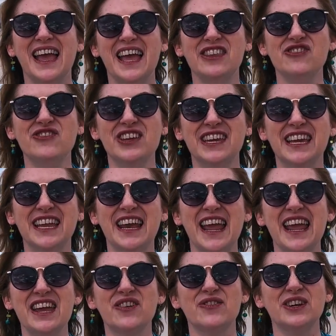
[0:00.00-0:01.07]
and you can get
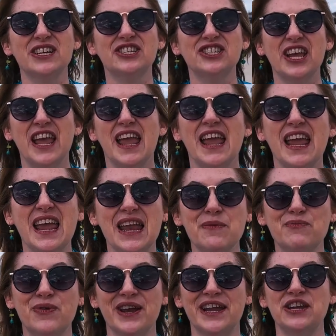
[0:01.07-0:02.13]
acreage
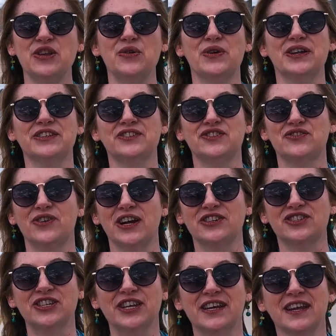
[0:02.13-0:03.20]
and brand new
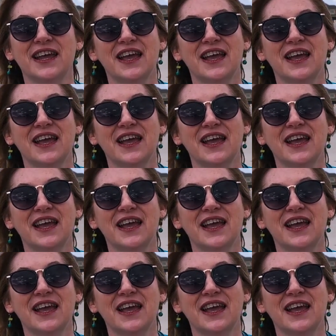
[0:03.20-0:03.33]
construction.